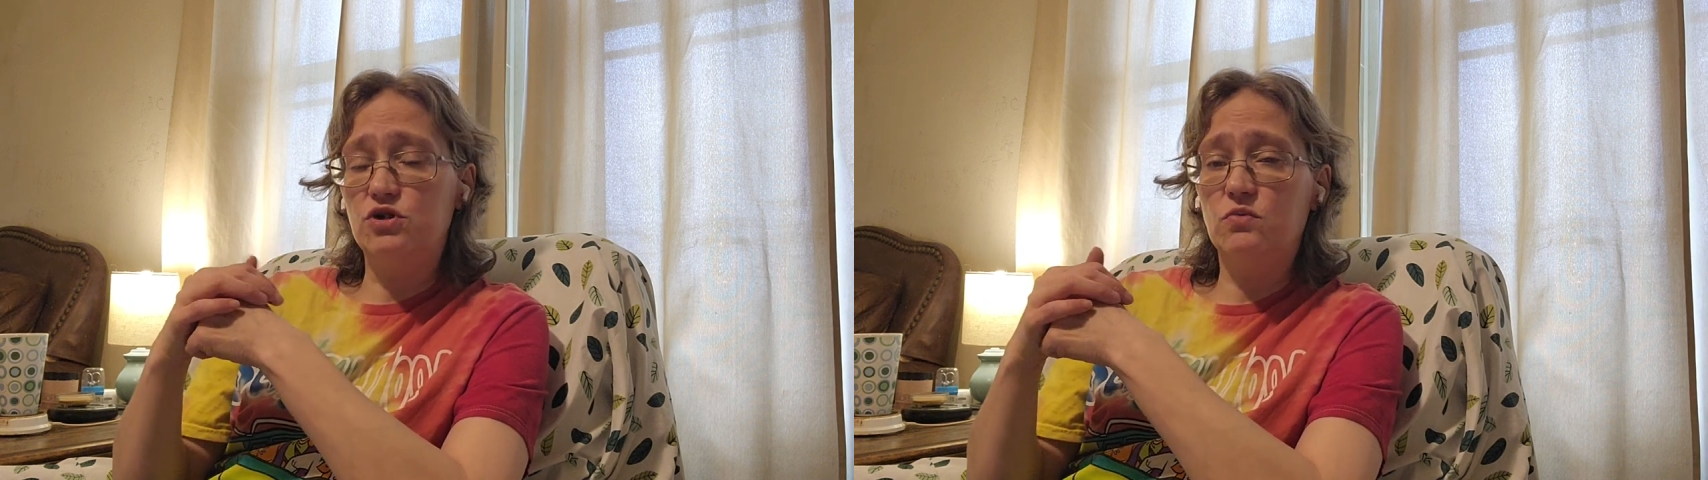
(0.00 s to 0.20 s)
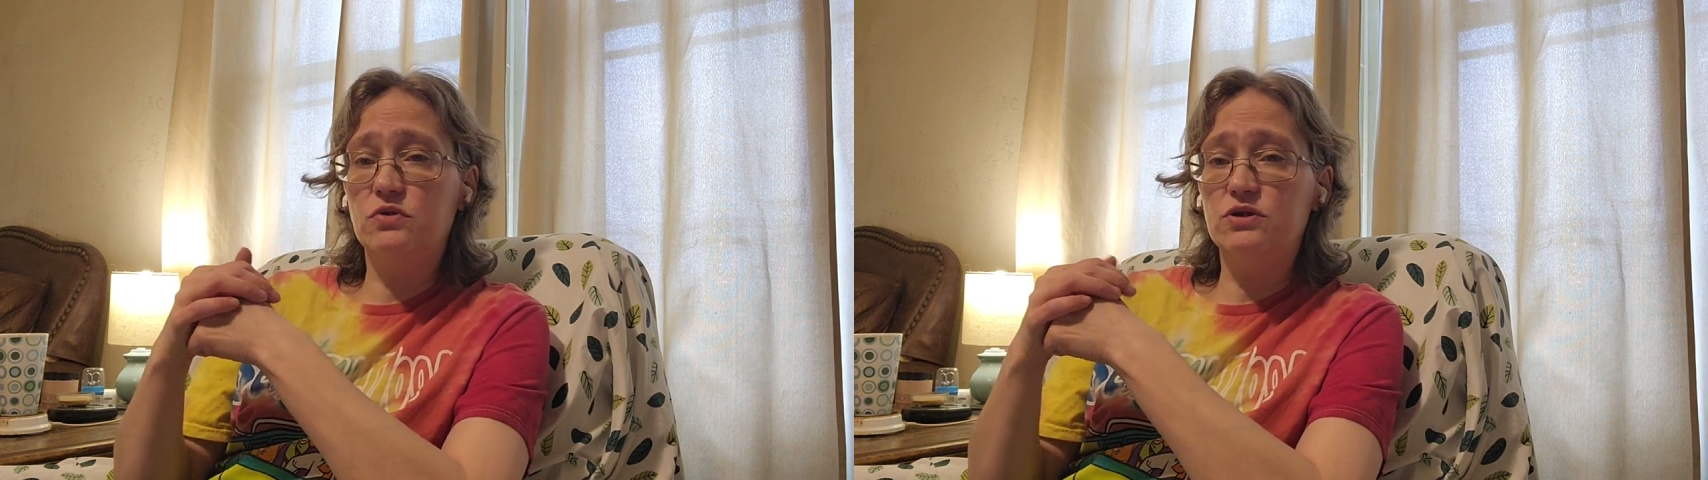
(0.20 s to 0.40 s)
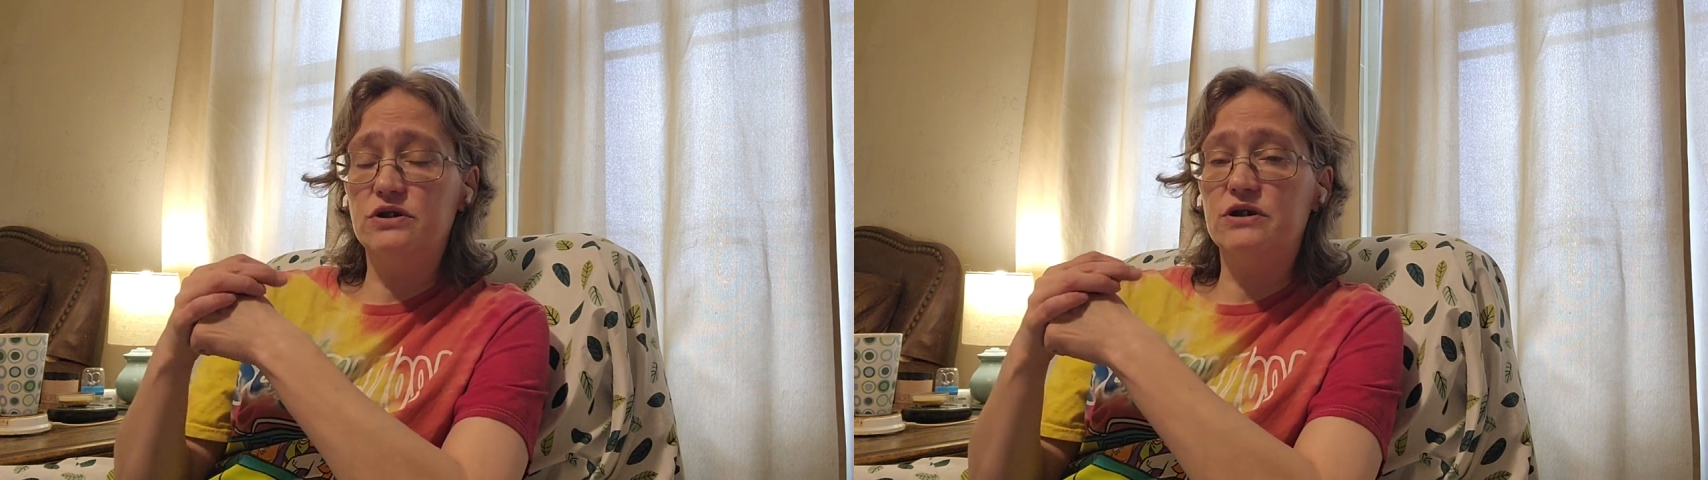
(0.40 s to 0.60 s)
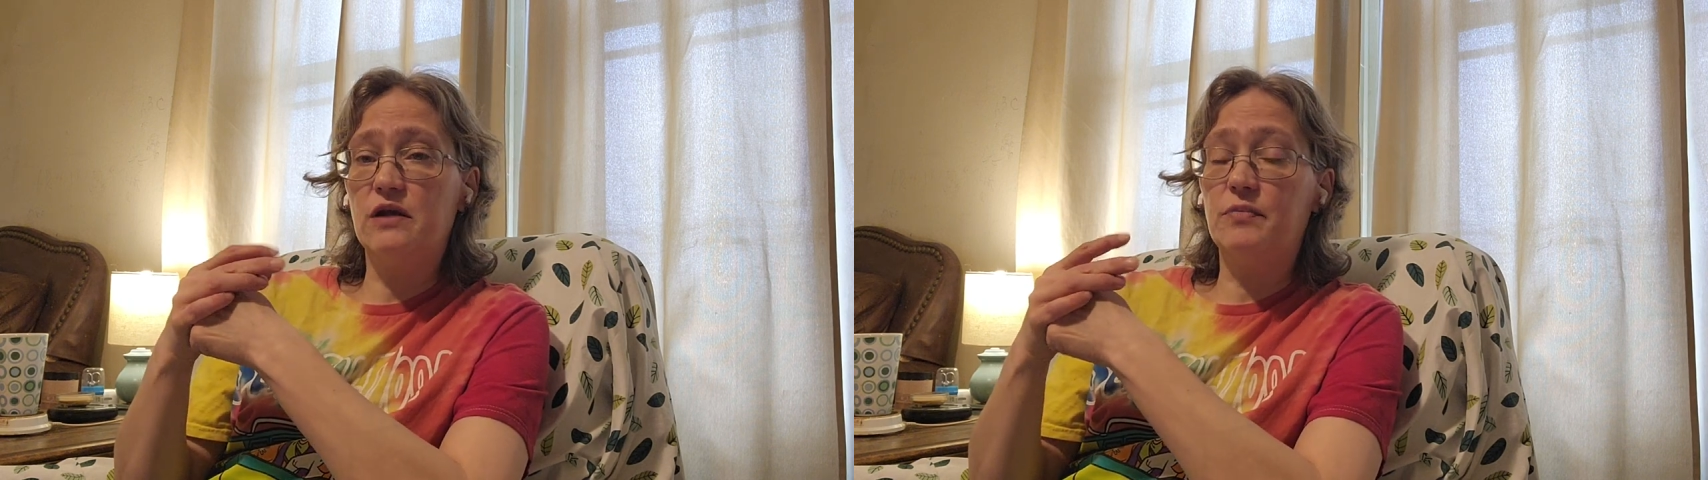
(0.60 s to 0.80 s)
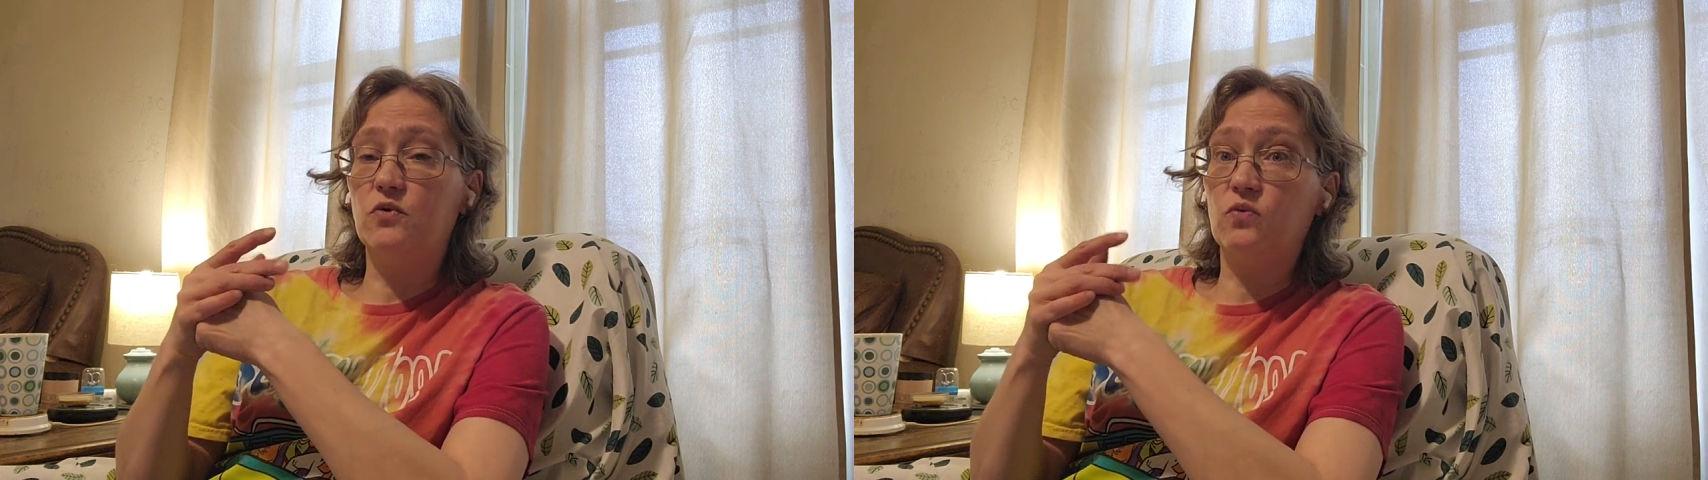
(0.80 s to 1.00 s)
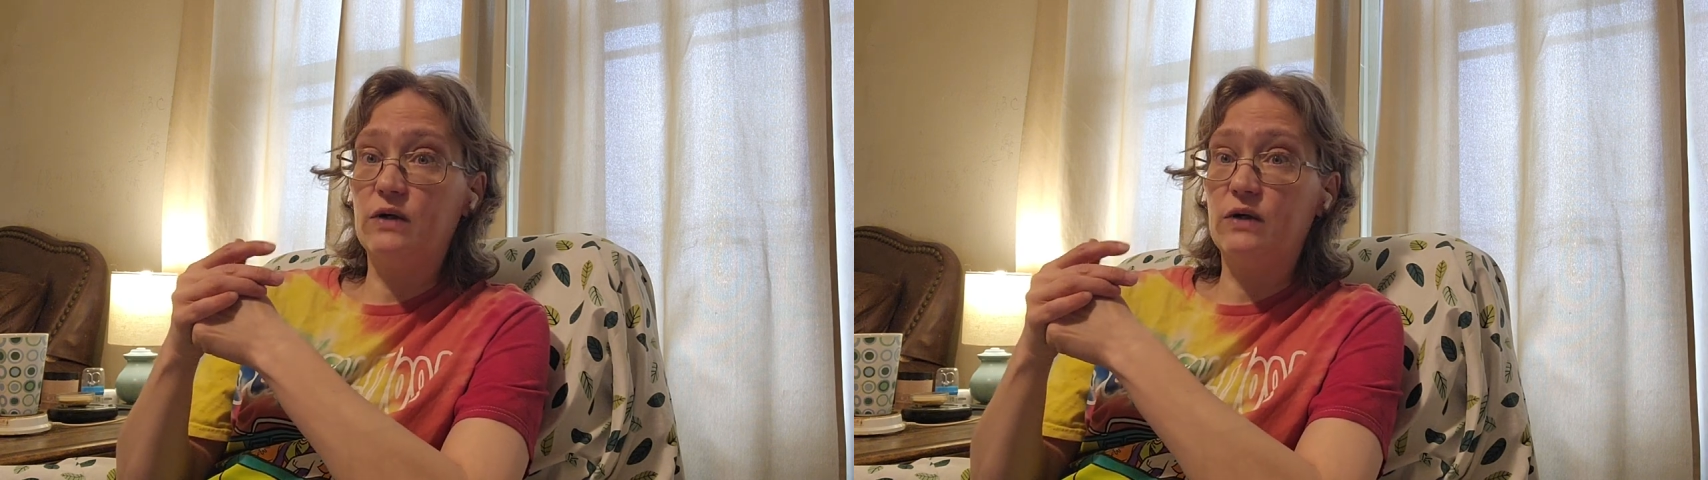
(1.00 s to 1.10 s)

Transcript: She wants to sit up and